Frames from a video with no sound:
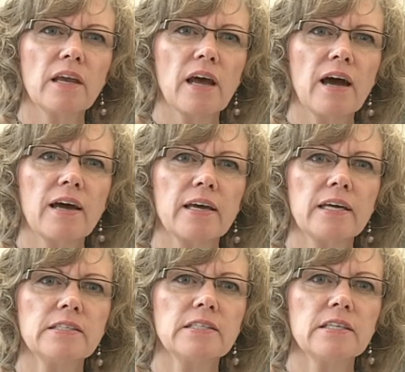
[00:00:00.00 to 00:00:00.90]
that
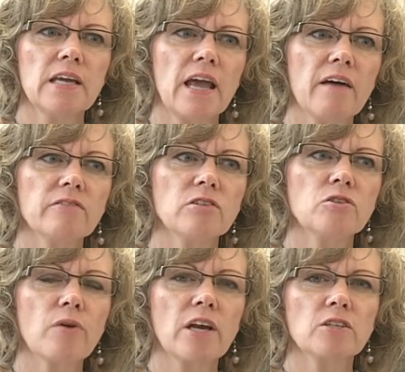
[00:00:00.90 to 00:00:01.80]
I didn't have to
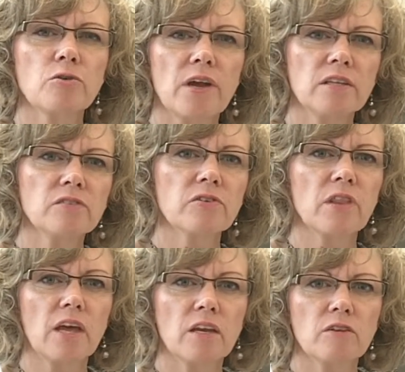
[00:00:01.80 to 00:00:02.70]
try to
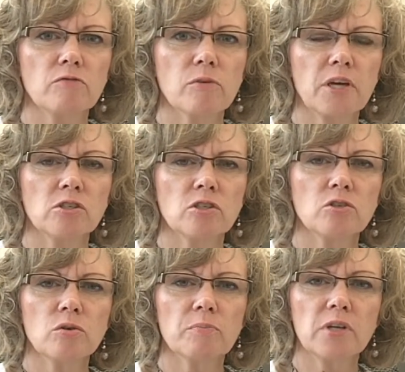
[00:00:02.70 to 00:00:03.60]
transfer that
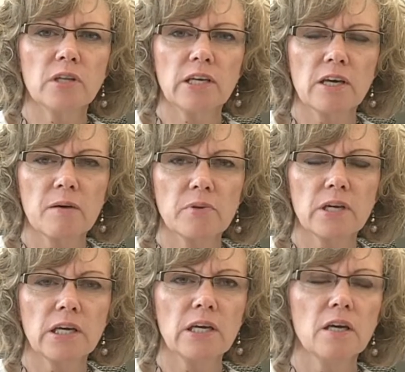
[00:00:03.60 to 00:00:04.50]
information to a billing
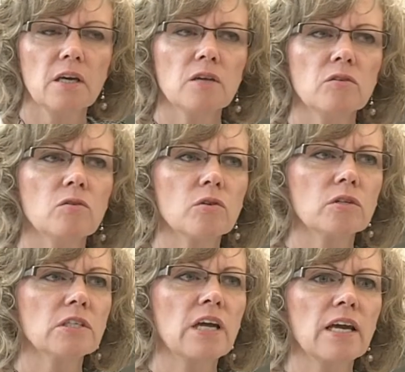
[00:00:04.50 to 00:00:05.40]
company,
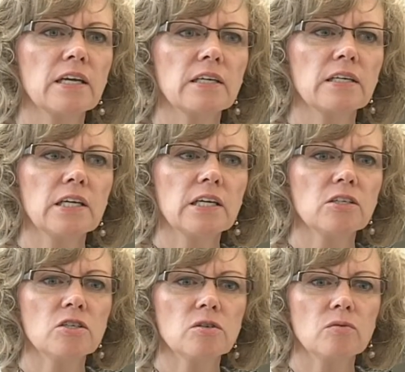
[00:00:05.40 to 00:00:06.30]
nor did I
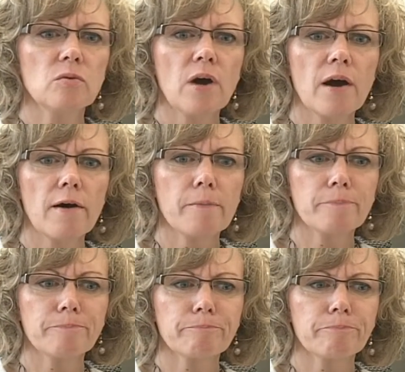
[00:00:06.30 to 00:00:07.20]
need to
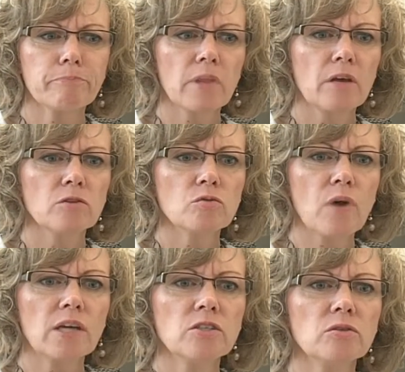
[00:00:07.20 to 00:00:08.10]

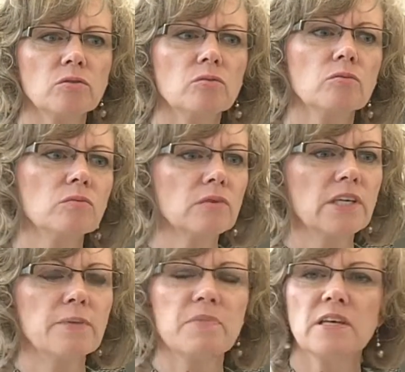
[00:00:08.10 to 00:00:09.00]
try to
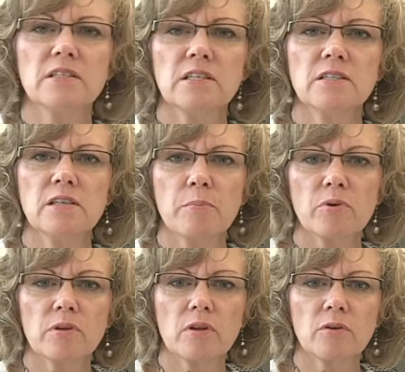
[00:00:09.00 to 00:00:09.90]
keep things in
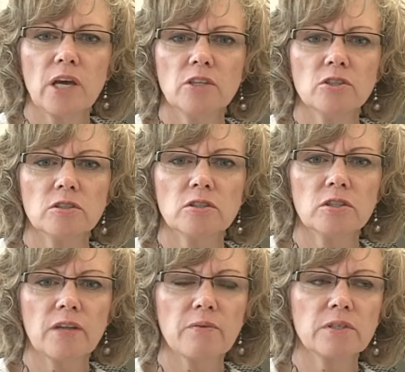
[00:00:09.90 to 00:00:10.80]
separate locations.
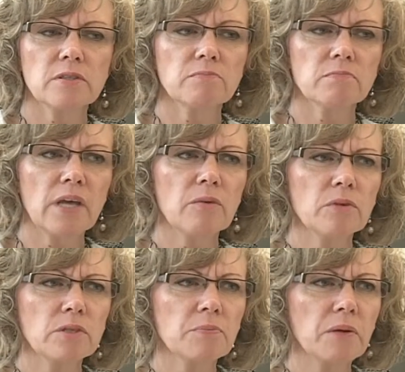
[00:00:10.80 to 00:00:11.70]
So that
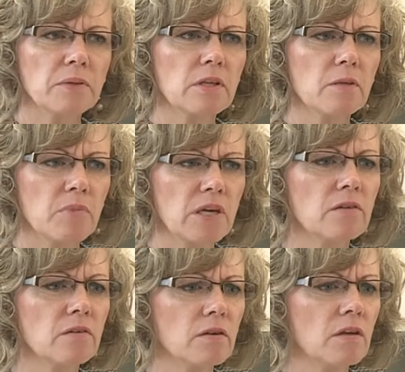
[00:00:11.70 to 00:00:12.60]
was probably the
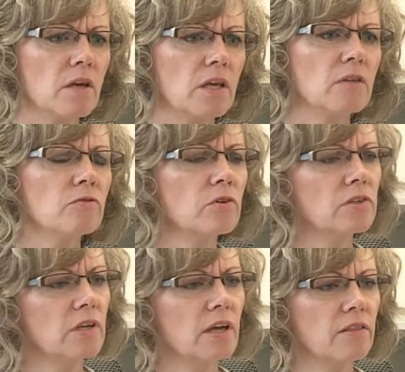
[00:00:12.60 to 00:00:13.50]
biggest
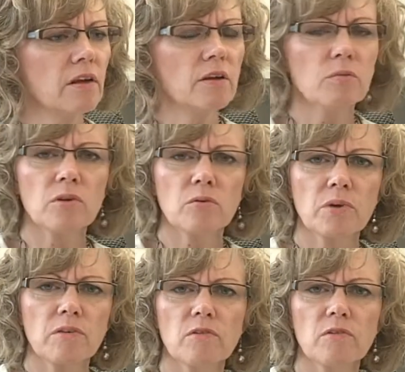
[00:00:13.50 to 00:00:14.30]
influence, and I thought it was a